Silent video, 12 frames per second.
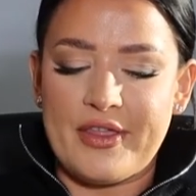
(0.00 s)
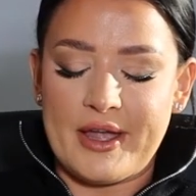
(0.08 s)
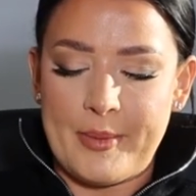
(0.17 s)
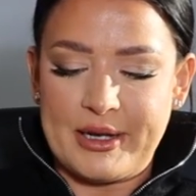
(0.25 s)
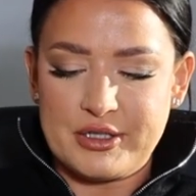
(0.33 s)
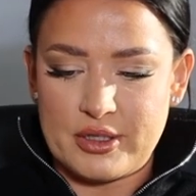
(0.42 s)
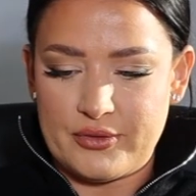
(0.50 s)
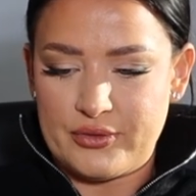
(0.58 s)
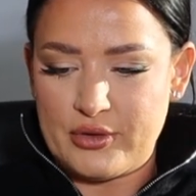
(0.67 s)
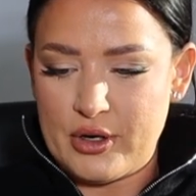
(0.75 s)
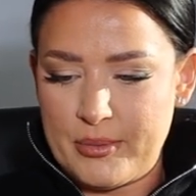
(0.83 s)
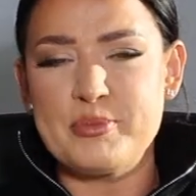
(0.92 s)
thing I picked up
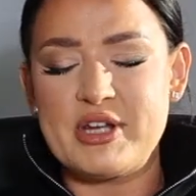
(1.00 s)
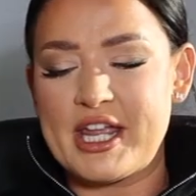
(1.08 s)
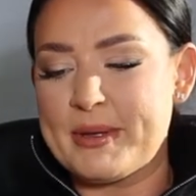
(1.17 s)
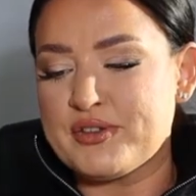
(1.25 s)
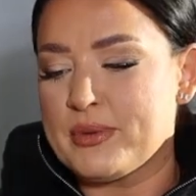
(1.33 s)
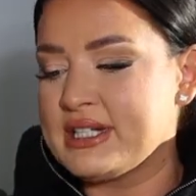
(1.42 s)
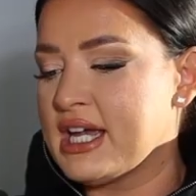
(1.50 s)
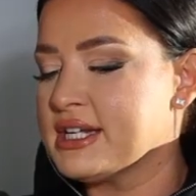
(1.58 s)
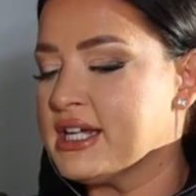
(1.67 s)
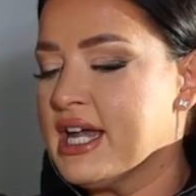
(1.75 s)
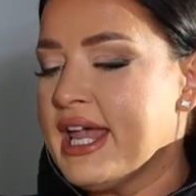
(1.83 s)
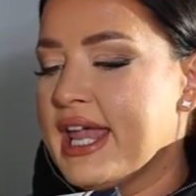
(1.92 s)
from taking out to my
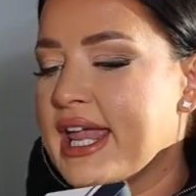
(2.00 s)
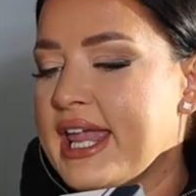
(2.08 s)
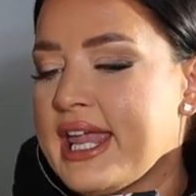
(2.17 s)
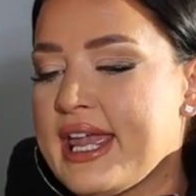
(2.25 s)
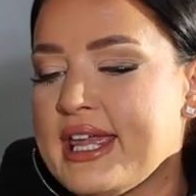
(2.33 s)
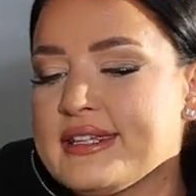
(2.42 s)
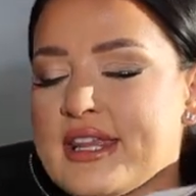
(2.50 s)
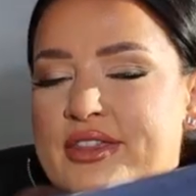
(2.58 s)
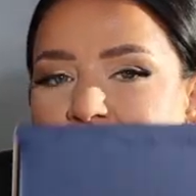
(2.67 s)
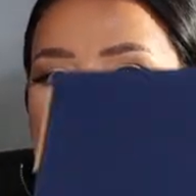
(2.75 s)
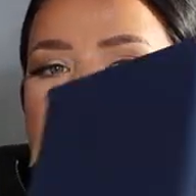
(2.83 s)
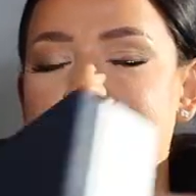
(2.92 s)
dad is
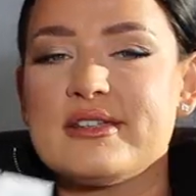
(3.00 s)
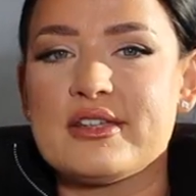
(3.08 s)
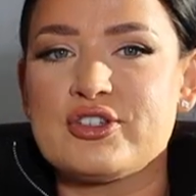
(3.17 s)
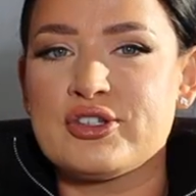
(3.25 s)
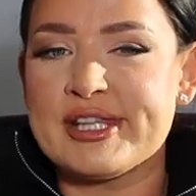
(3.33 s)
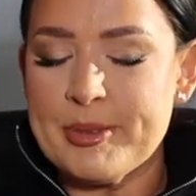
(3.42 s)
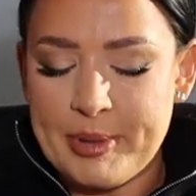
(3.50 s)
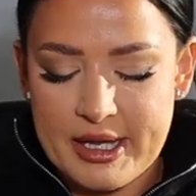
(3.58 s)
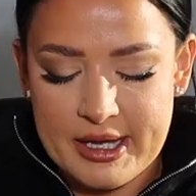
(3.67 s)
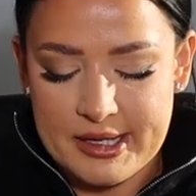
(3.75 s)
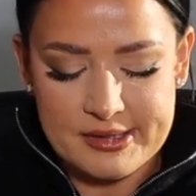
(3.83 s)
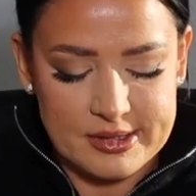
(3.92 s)
these
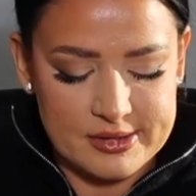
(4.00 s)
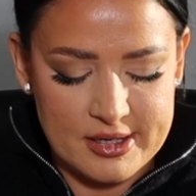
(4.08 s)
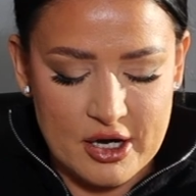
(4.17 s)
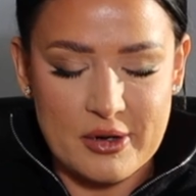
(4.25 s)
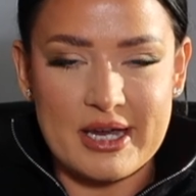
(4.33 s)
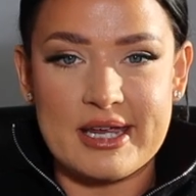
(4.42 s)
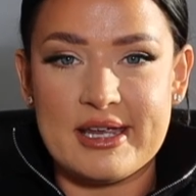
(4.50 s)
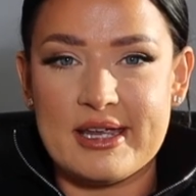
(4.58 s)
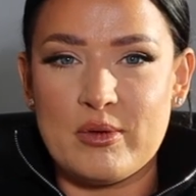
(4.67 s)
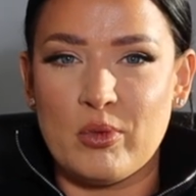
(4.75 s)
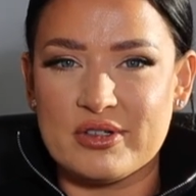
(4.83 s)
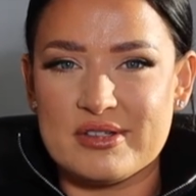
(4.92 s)
slippers. So
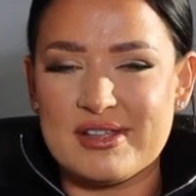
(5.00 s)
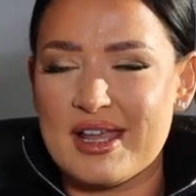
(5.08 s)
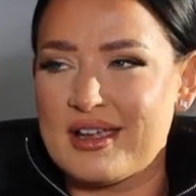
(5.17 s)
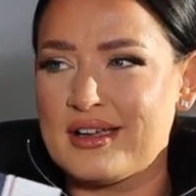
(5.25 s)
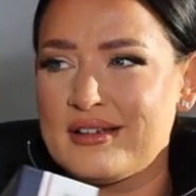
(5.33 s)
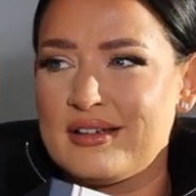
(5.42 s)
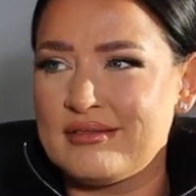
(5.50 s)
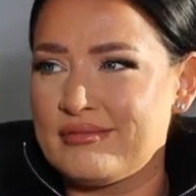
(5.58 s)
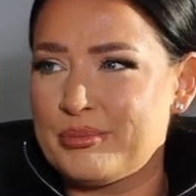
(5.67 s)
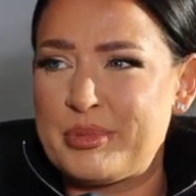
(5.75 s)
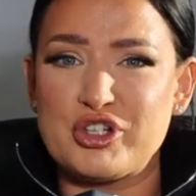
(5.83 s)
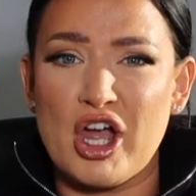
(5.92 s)
he wants like
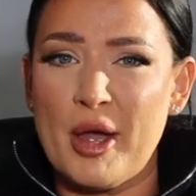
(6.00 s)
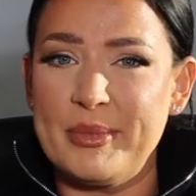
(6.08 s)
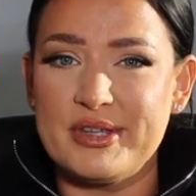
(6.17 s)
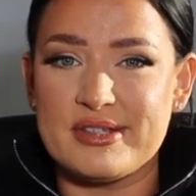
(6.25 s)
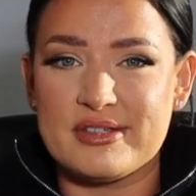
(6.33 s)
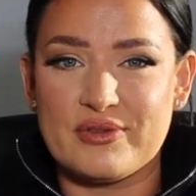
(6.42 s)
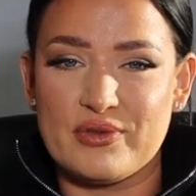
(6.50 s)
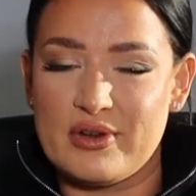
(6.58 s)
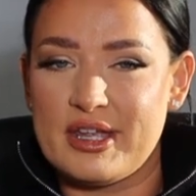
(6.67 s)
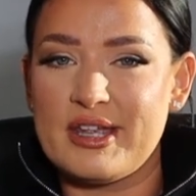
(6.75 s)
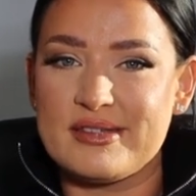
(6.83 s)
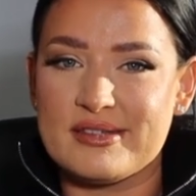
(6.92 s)
pajamas for
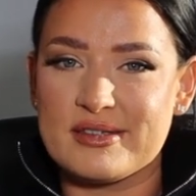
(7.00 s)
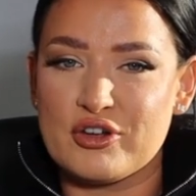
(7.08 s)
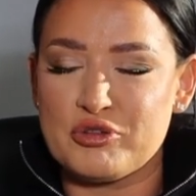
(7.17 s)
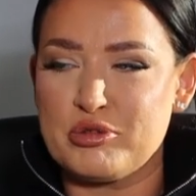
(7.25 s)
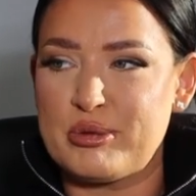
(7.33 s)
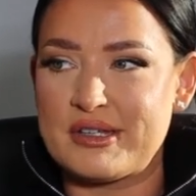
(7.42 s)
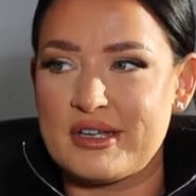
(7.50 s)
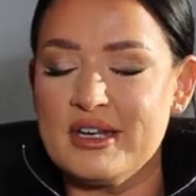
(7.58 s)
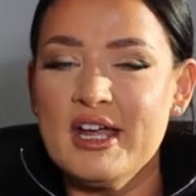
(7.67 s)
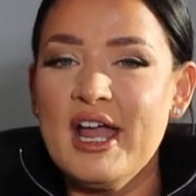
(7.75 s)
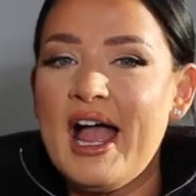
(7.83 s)
his Christmas present.